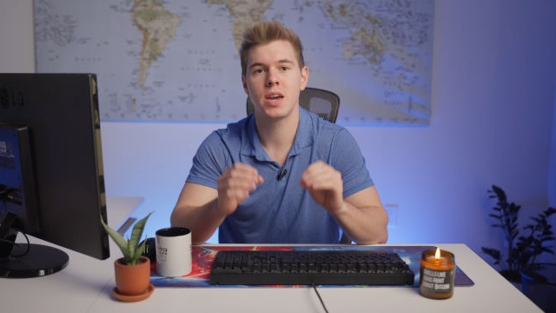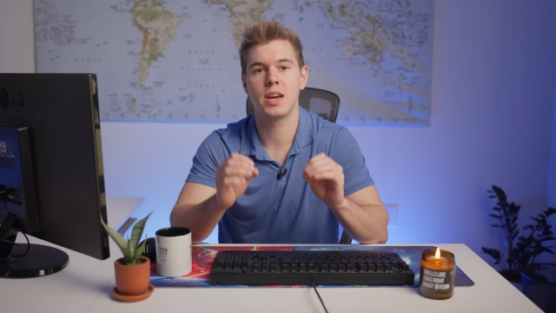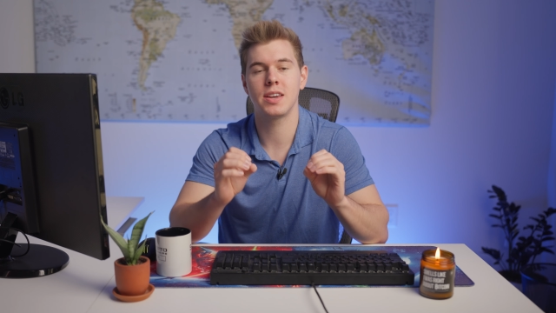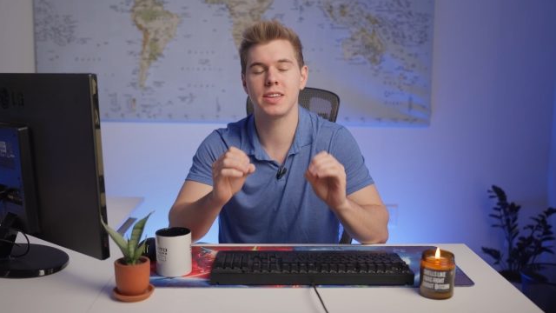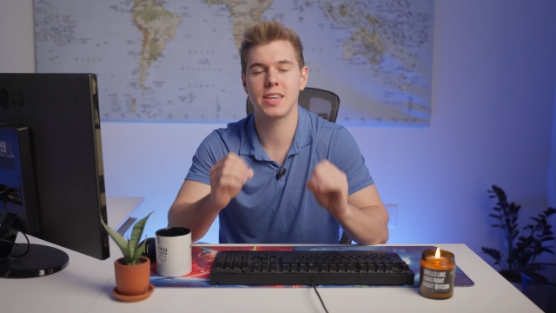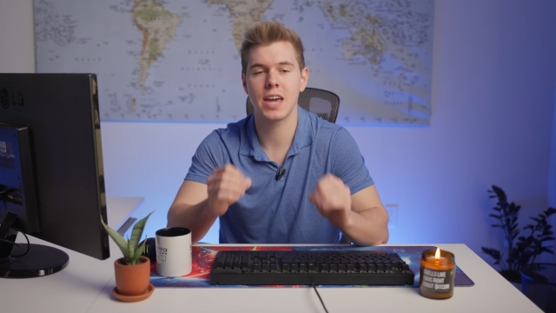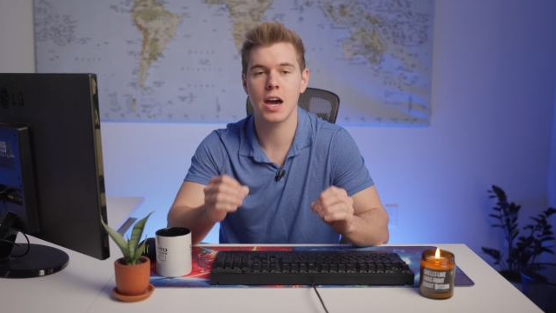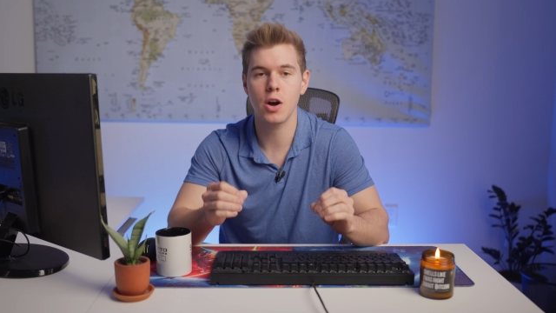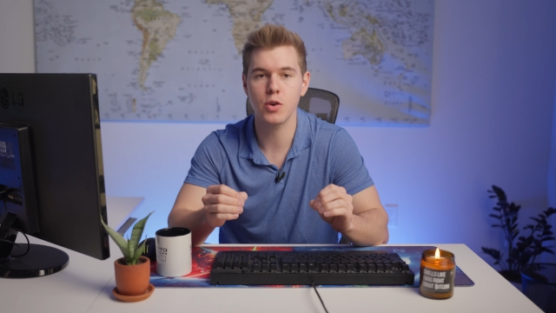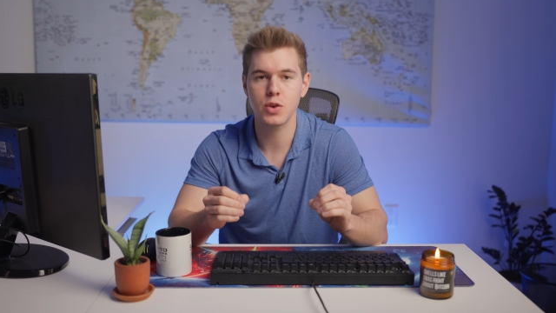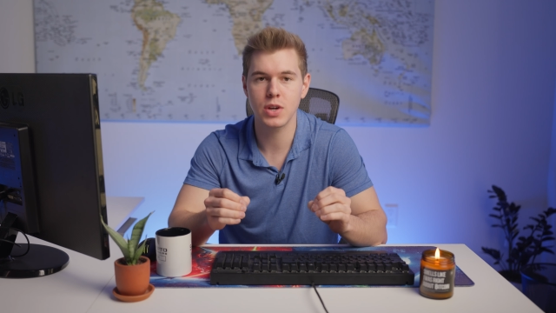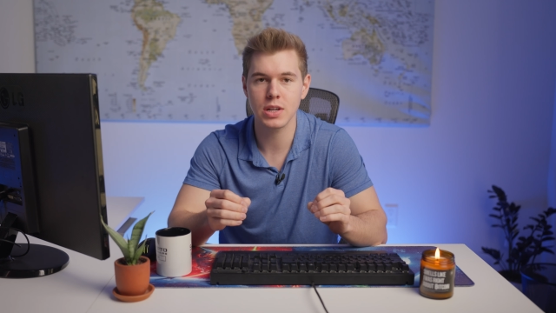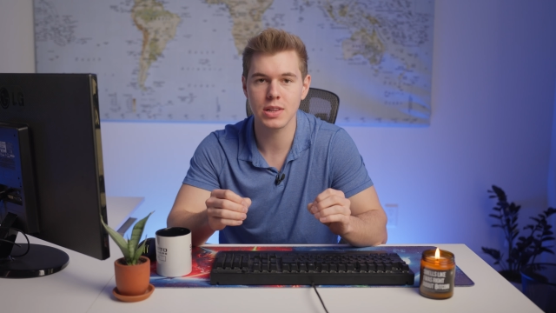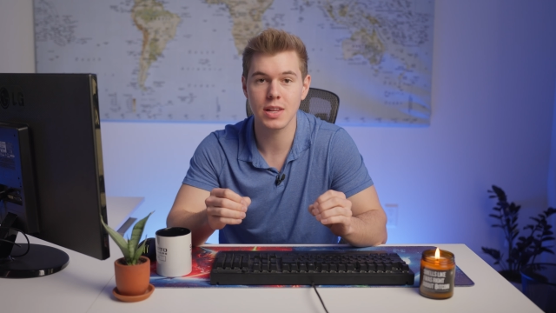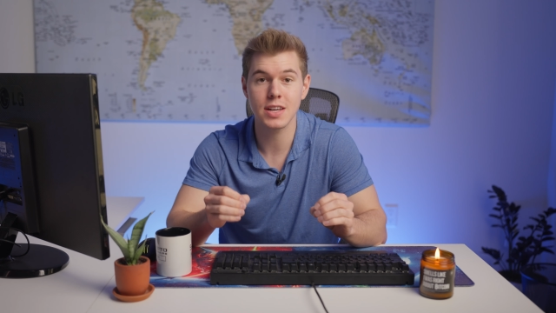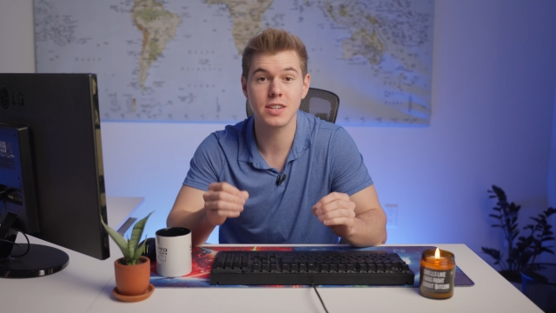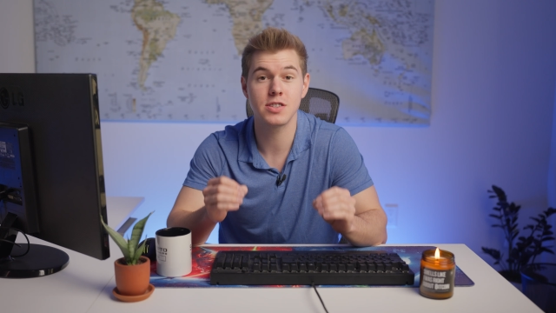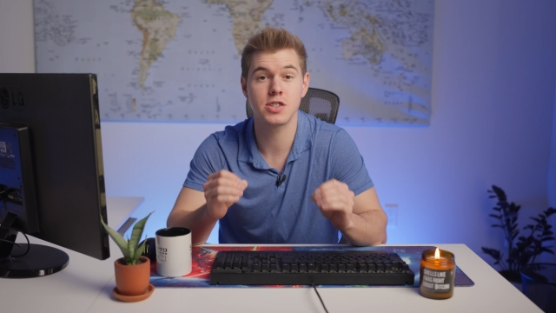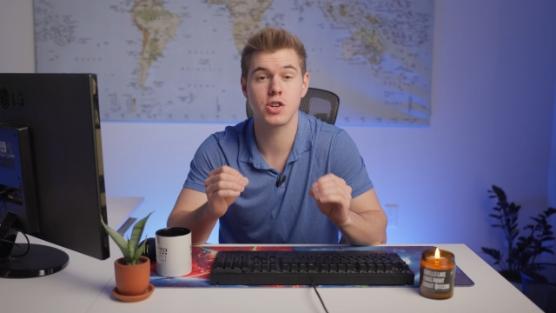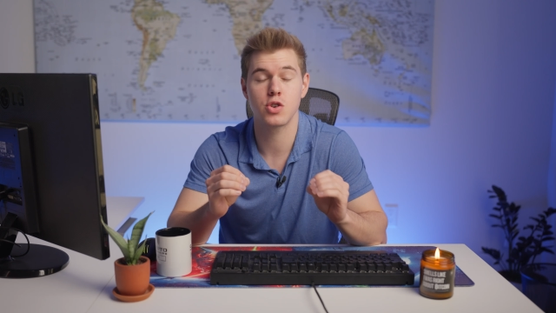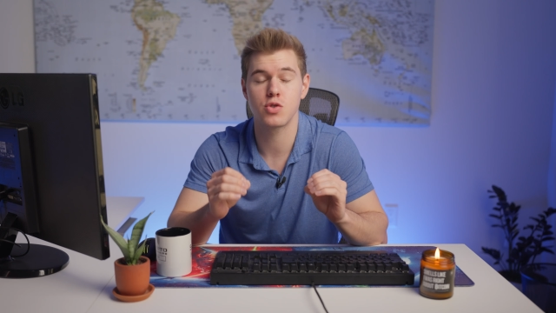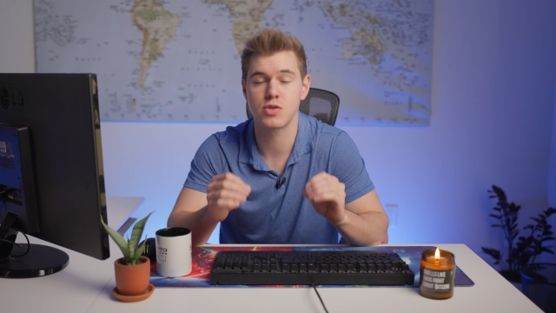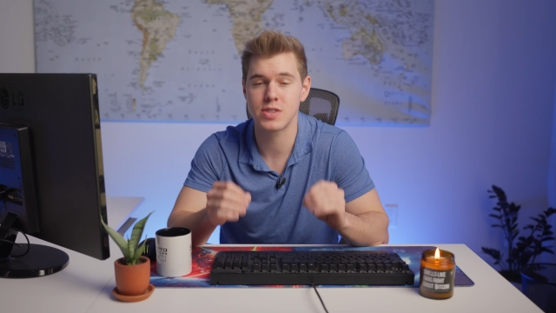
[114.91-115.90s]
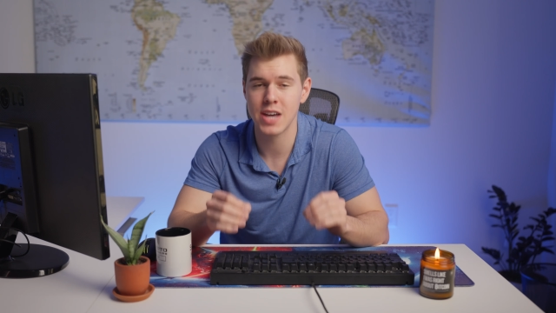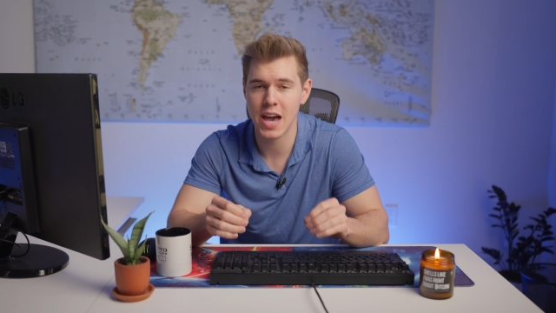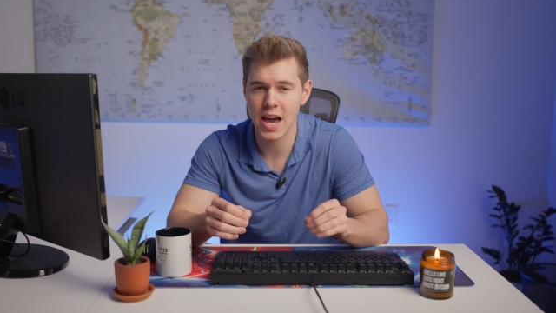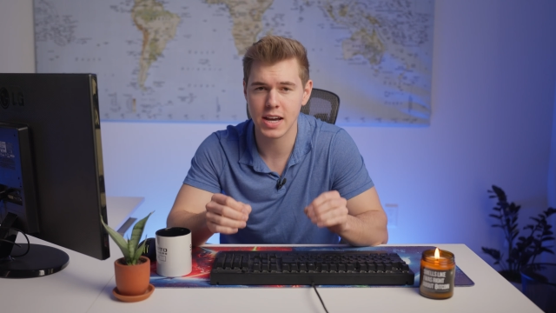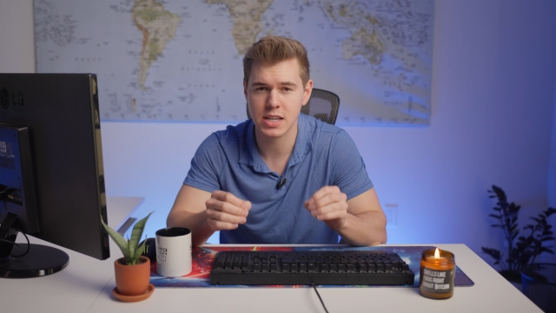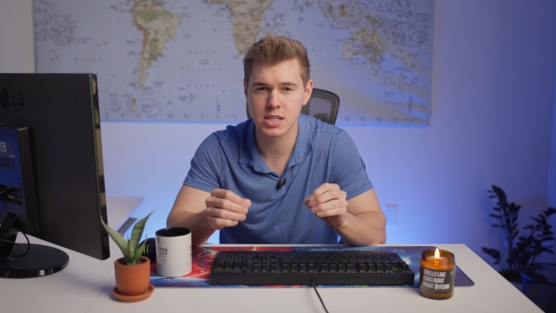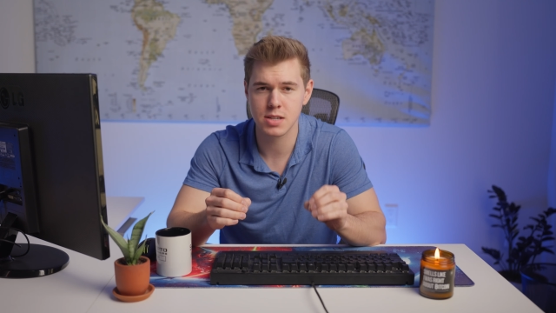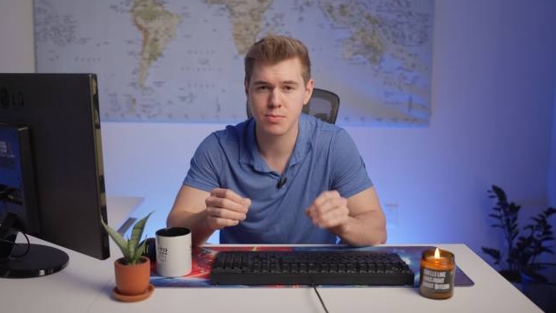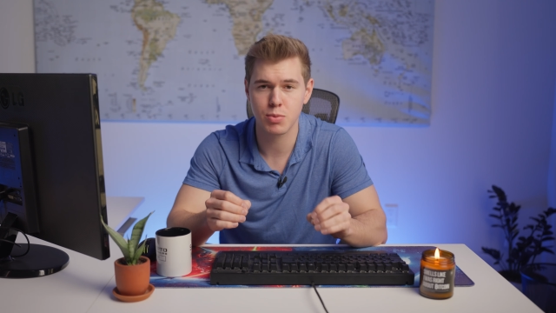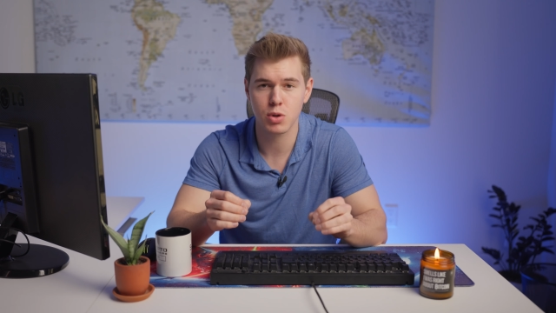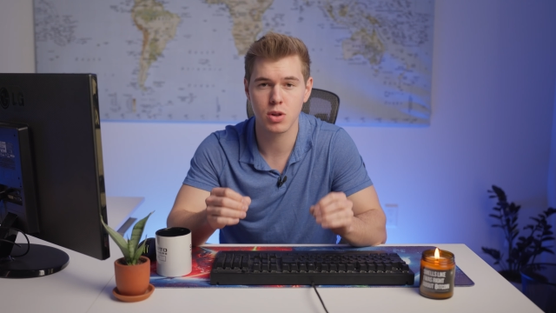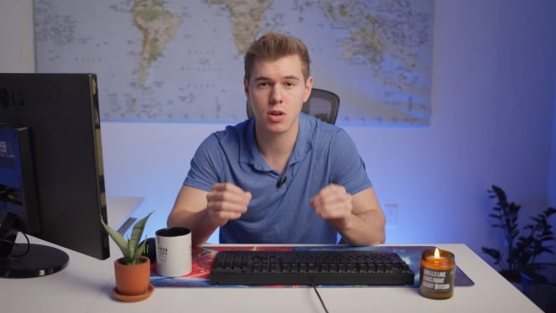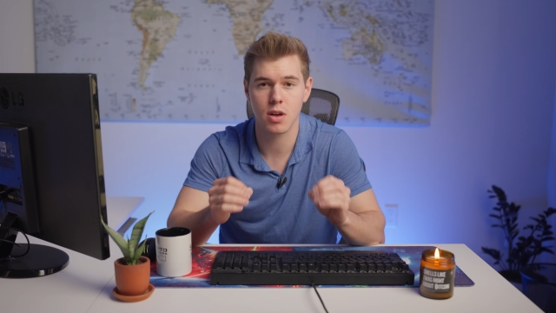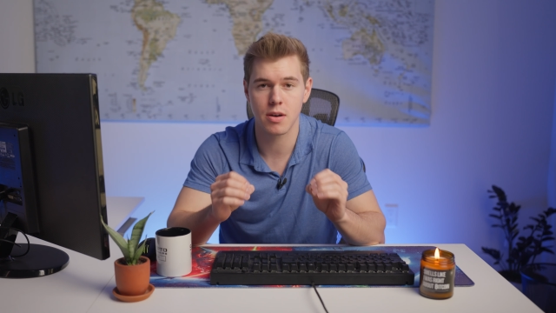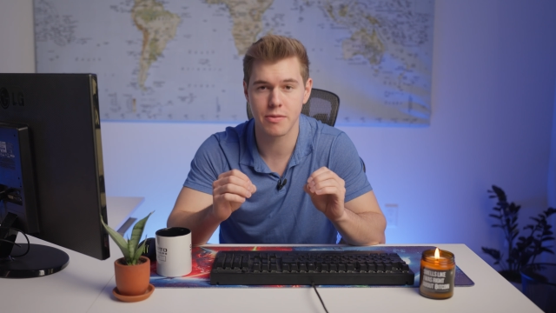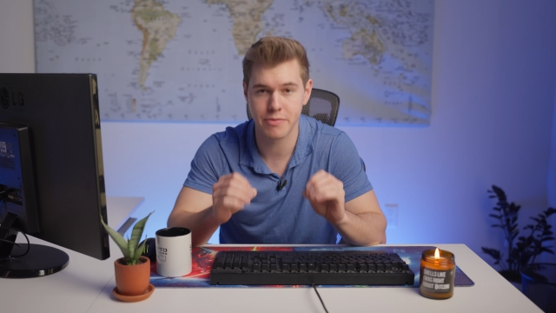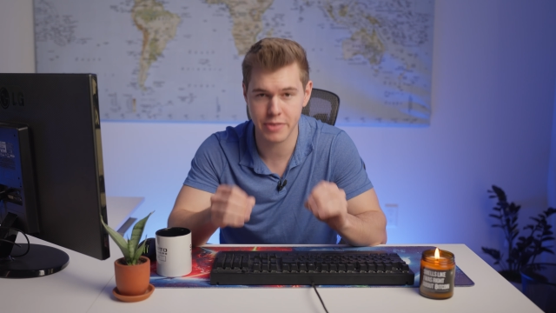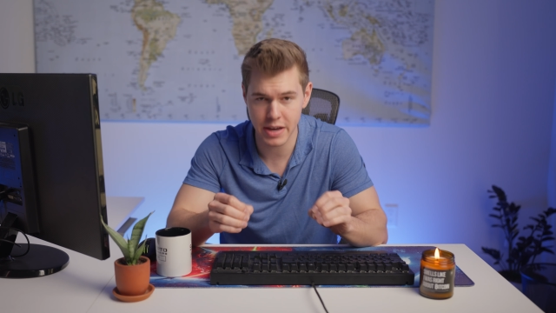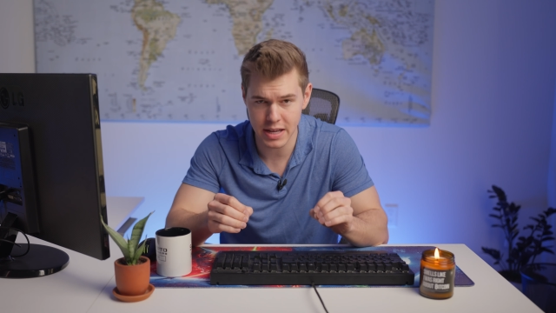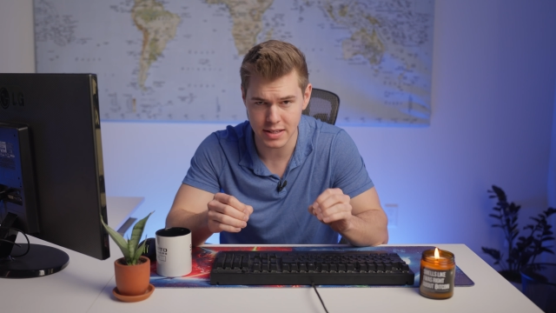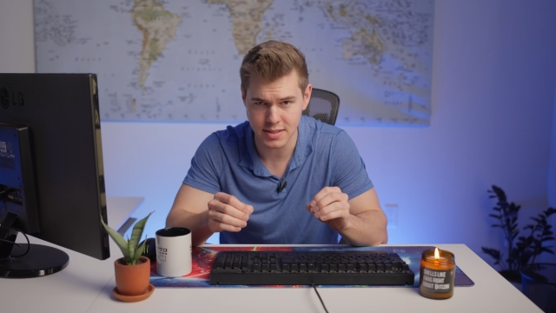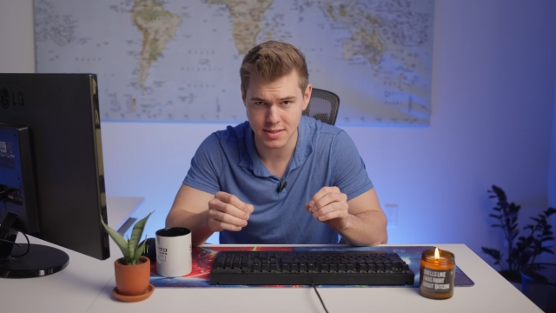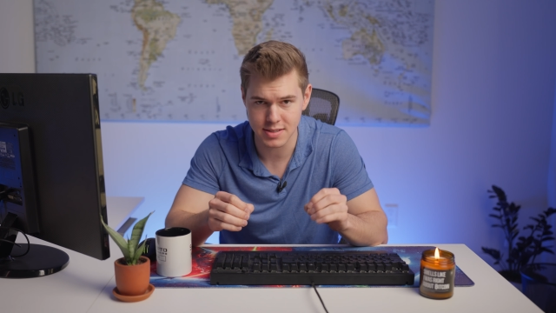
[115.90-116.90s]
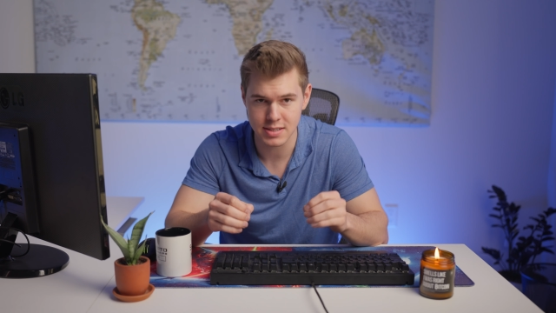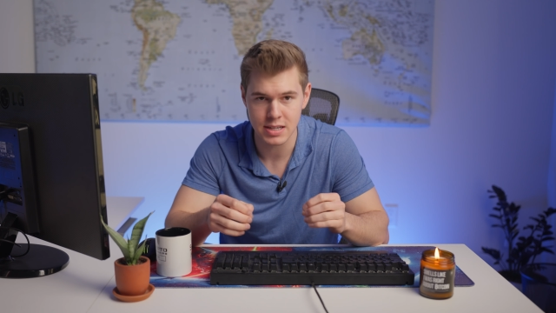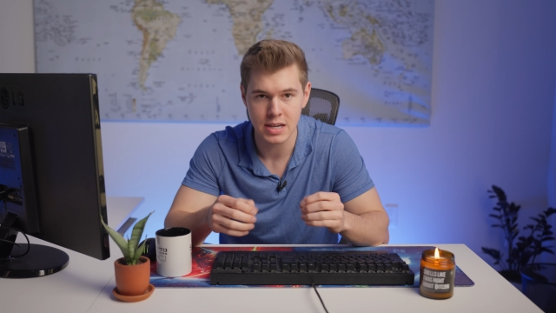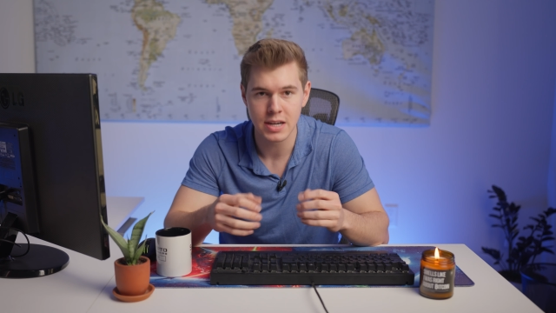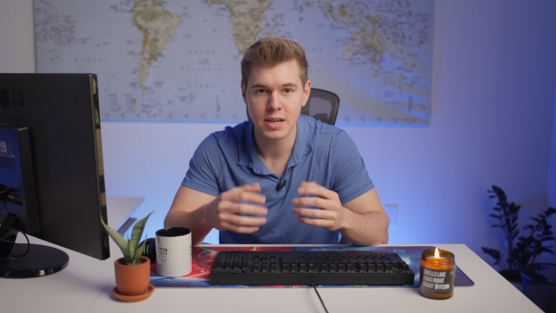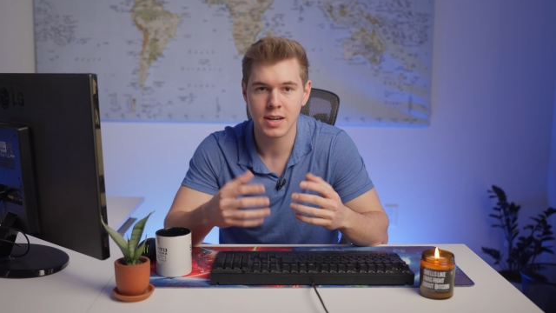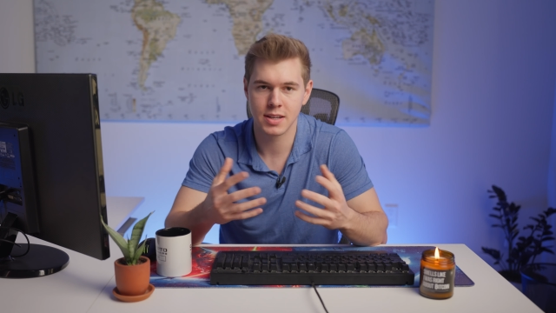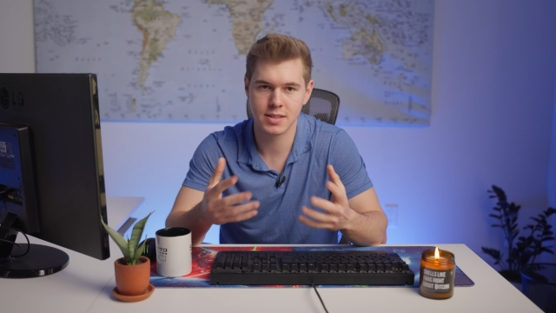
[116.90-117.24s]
and calculates your taxable events.